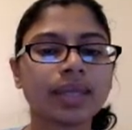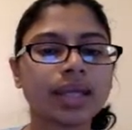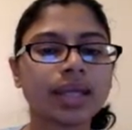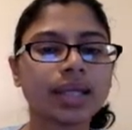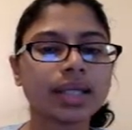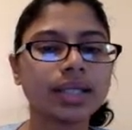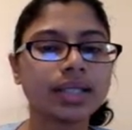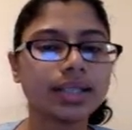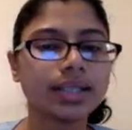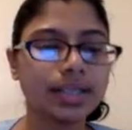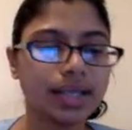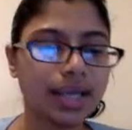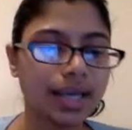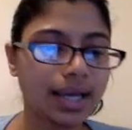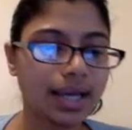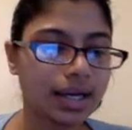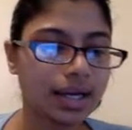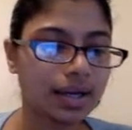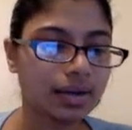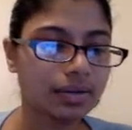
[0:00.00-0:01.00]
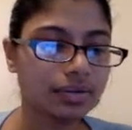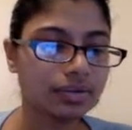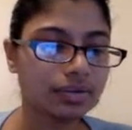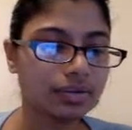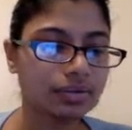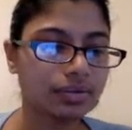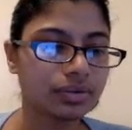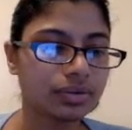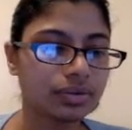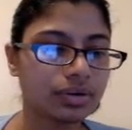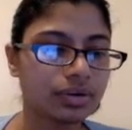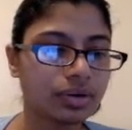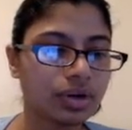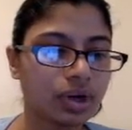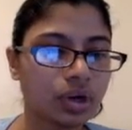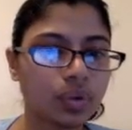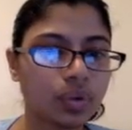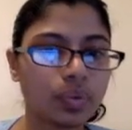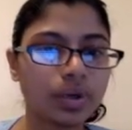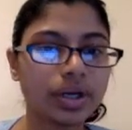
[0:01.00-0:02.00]
Now,
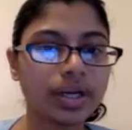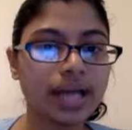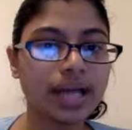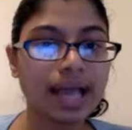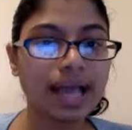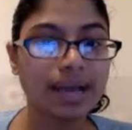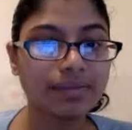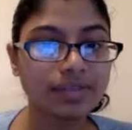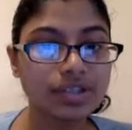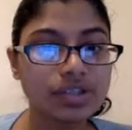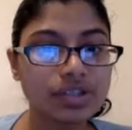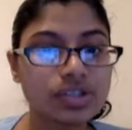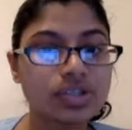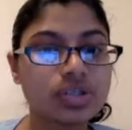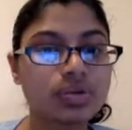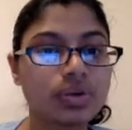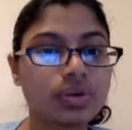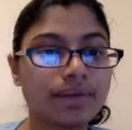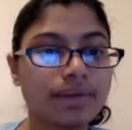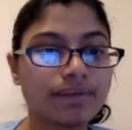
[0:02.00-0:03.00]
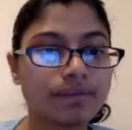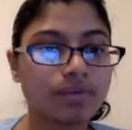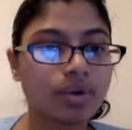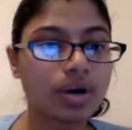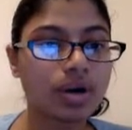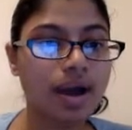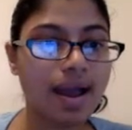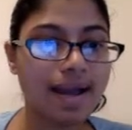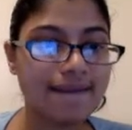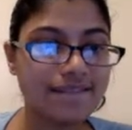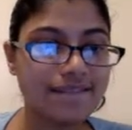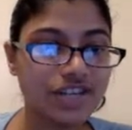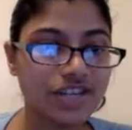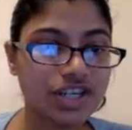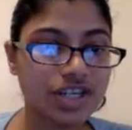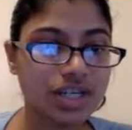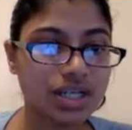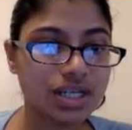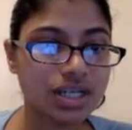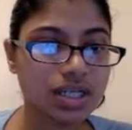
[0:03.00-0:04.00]
we're going to have this do it
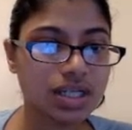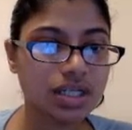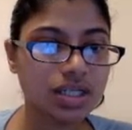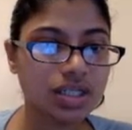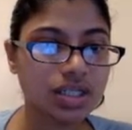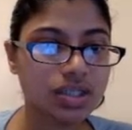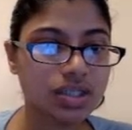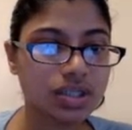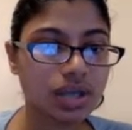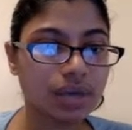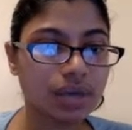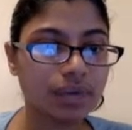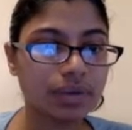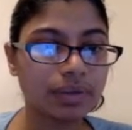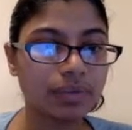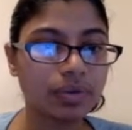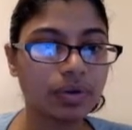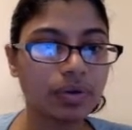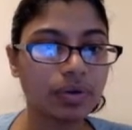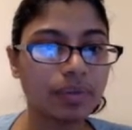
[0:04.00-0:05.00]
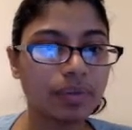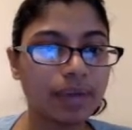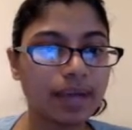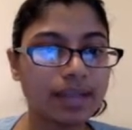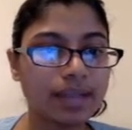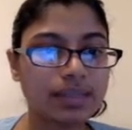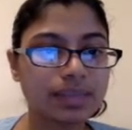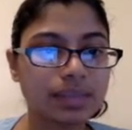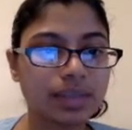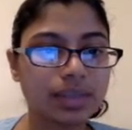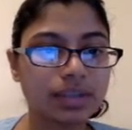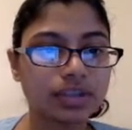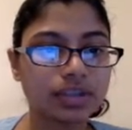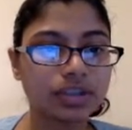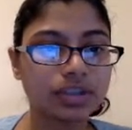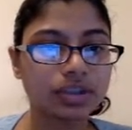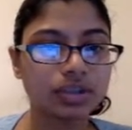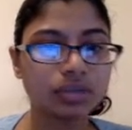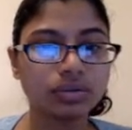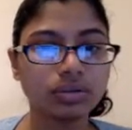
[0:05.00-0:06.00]
forever. So I'm going to go back to my
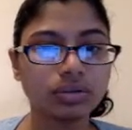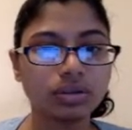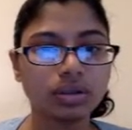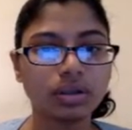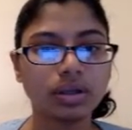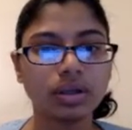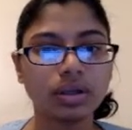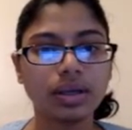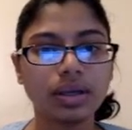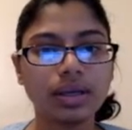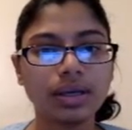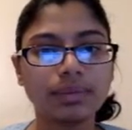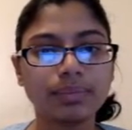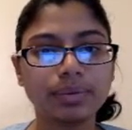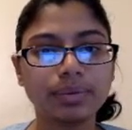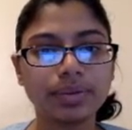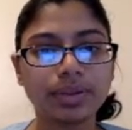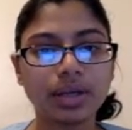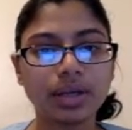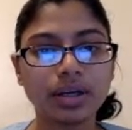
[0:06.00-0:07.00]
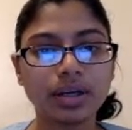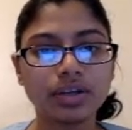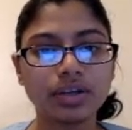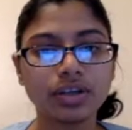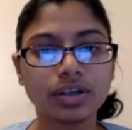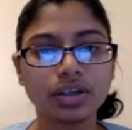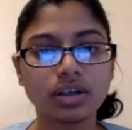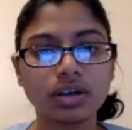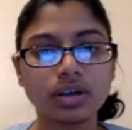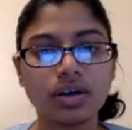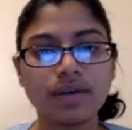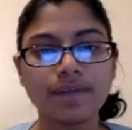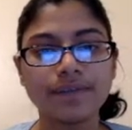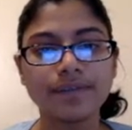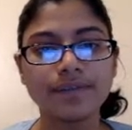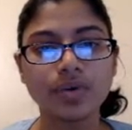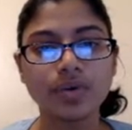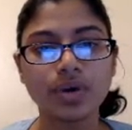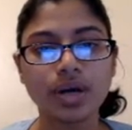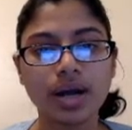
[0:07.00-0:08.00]
control and put that under
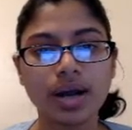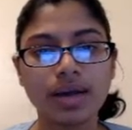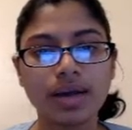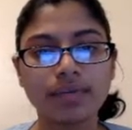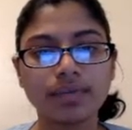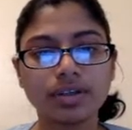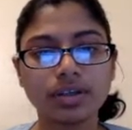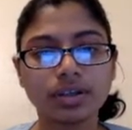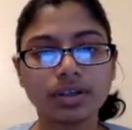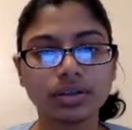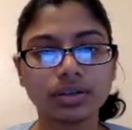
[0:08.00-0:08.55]
forever.